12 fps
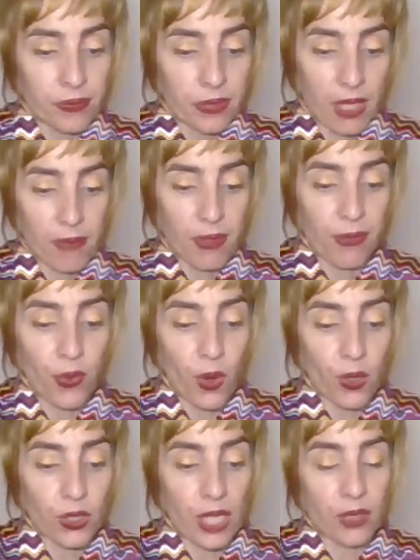And
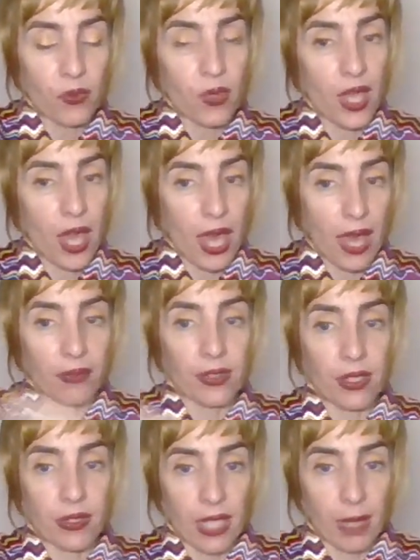before that, we have
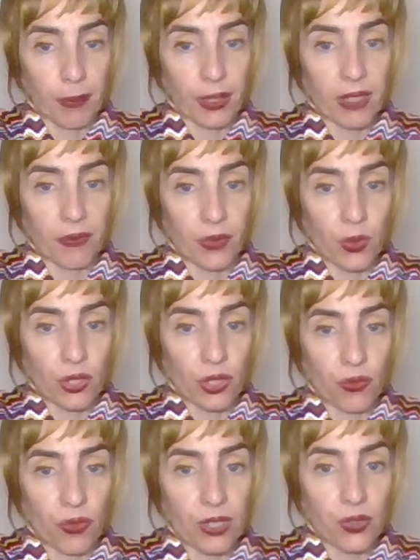that somebody in future
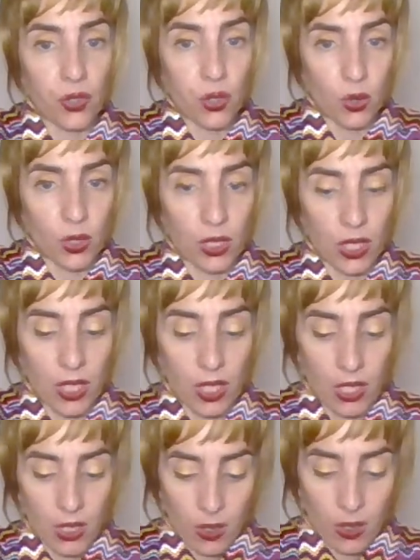will choose
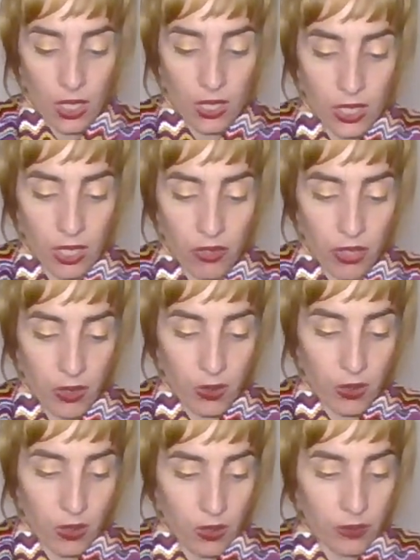a
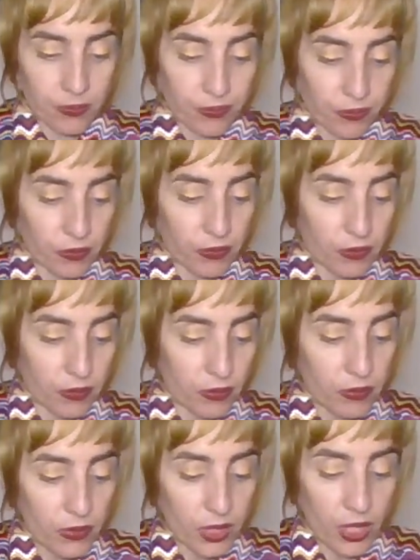serious,
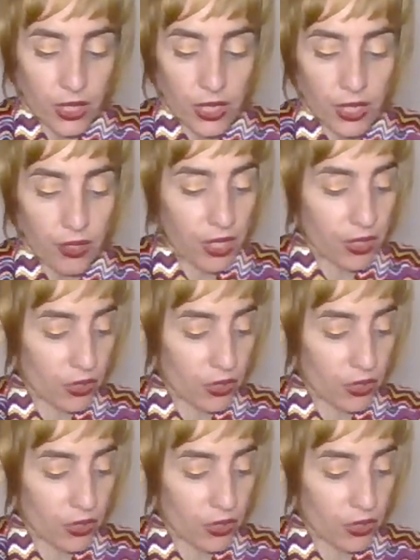a serious